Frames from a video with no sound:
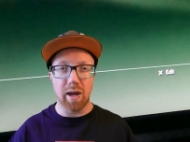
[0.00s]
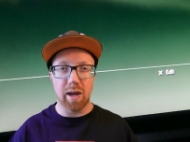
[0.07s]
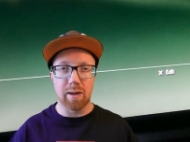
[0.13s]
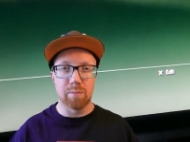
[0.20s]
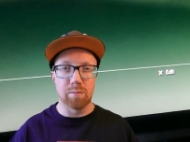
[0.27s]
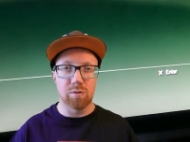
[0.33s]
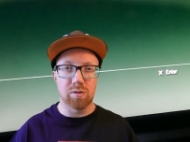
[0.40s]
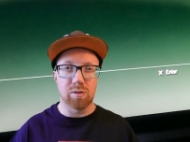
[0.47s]

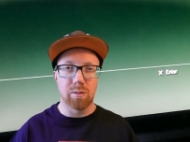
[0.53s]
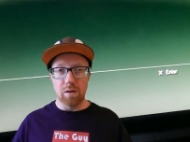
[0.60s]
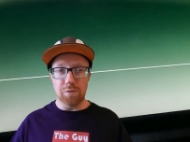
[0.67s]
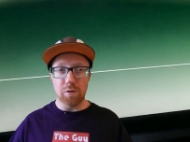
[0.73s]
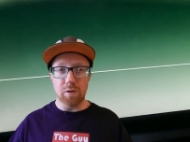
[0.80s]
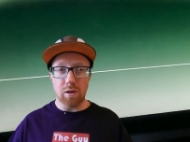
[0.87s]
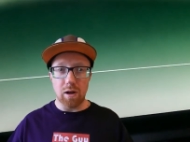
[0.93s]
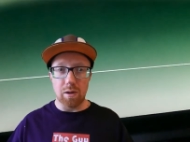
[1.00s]
games. If
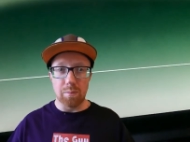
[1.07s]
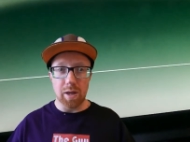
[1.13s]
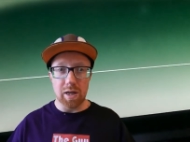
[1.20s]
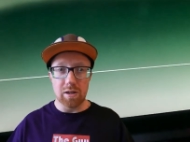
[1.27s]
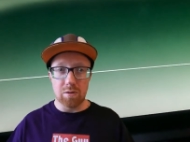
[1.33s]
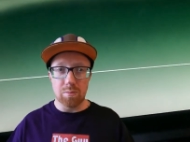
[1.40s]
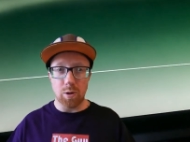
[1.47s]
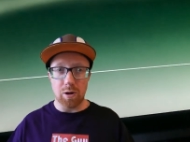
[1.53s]
you're like me,
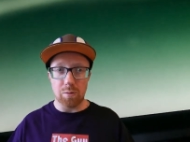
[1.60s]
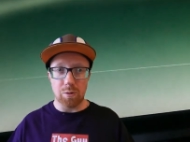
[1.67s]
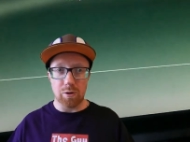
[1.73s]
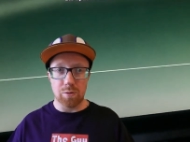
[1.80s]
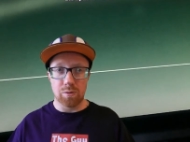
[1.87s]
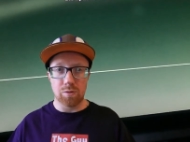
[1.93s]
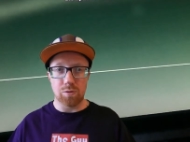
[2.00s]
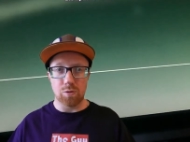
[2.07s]
you might might want
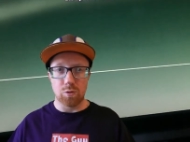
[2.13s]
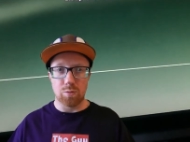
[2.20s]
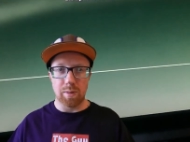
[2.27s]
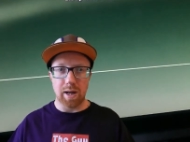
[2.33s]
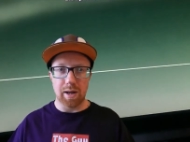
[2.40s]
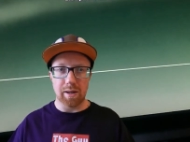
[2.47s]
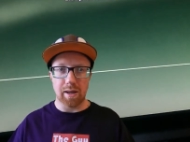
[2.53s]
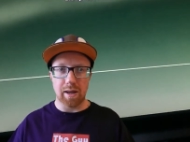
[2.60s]
to install
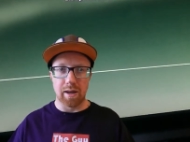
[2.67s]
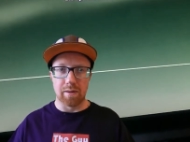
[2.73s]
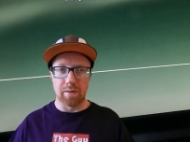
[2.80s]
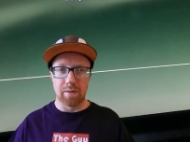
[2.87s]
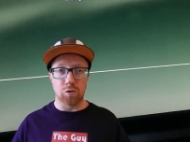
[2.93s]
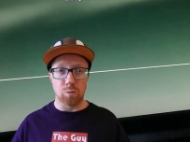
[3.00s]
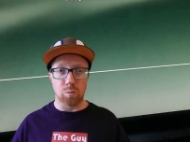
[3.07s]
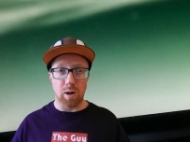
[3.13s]

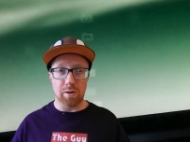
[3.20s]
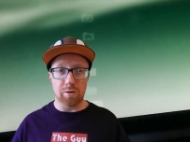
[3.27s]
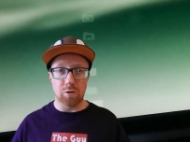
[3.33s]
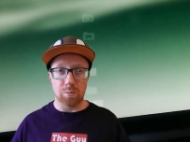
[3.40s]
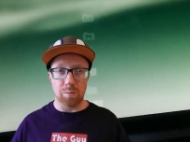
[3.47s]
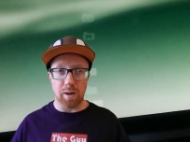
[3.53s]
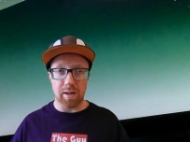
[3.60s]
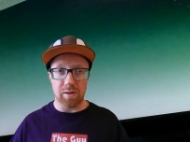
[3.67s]
Managun to run
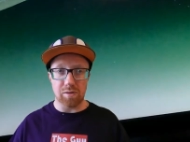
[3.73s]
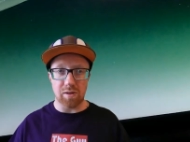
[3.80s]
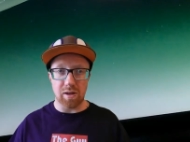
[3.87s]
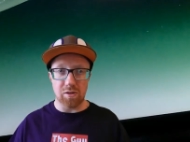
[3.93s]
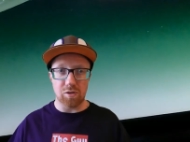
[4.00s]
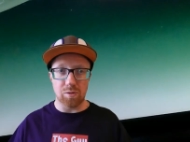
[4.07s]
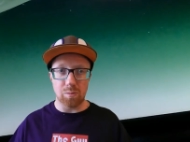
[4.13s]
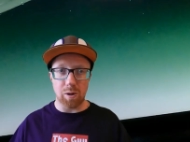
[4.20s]
your
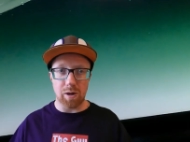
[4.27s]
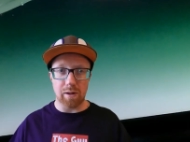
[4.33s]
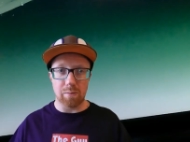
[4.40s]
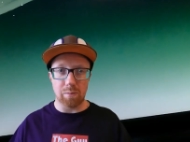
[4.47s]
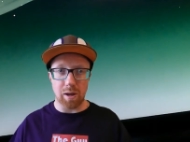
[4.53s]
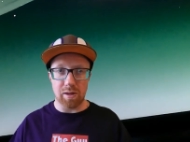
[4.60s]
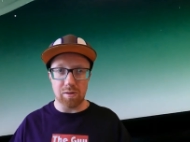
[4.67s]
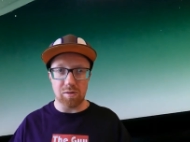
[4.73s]
PlayStation 1
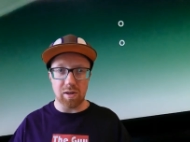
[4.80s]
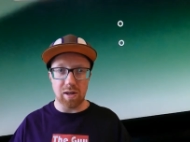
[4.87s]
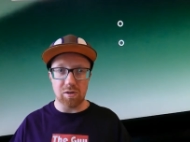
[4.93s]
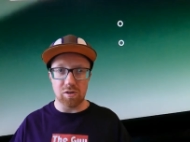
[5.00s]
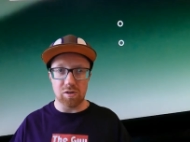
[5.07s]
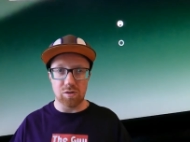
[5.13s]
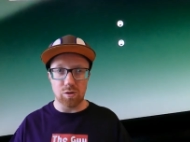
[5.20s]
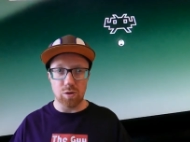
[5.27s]
and
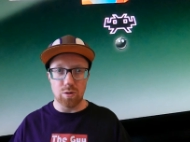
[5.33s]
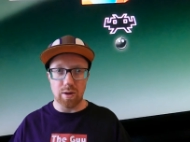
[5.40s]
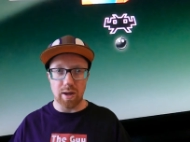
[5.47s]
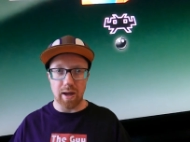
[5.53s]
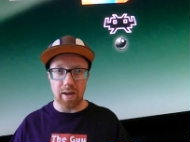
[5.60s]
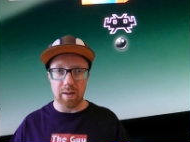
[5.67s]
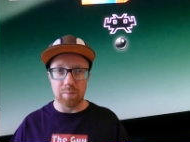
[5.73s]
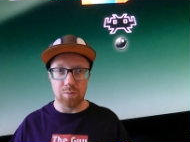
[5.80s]
PlayStation 2
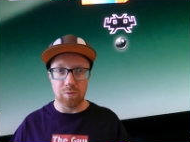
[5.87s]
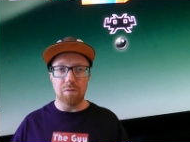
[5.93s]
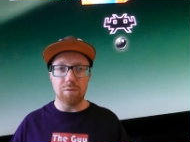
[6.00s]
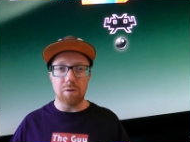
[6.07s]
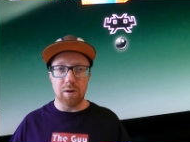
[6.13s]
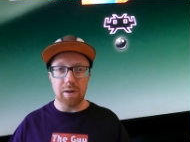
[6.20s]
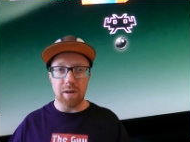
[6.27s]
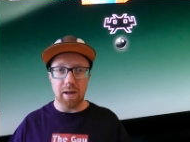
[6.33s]
game. I
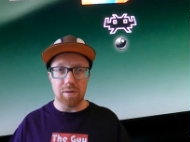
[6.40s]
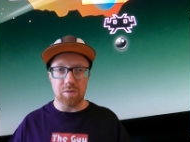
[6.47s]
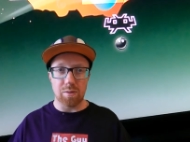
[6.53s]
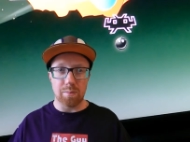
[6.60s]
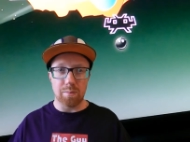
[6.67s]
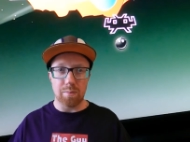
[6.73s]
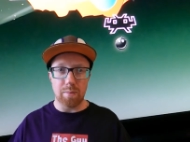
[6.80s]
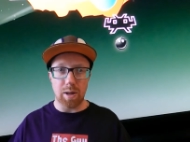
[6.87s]
find it has a
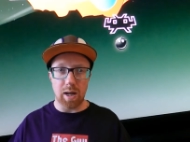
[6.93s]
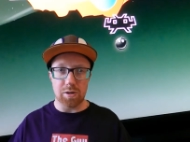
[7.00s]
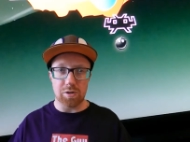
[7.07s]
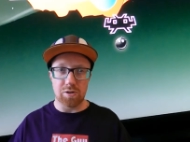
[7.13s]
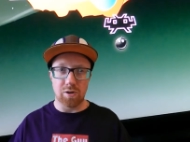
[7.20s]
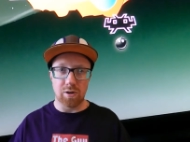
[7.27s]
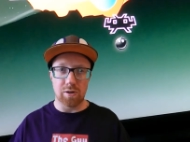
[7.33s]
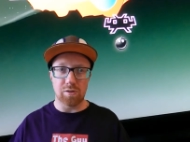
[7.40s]

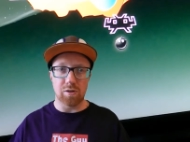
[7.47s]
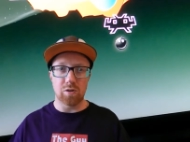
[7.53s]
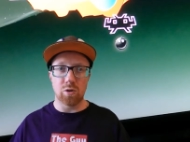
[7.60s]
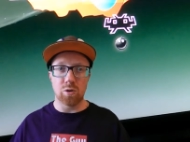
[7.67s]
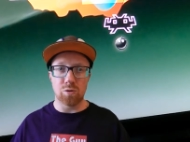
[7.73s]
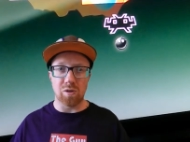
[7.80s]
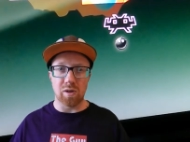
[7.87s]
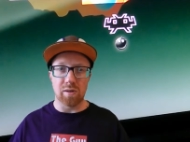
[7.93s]
much nicer
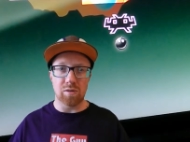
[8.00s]
user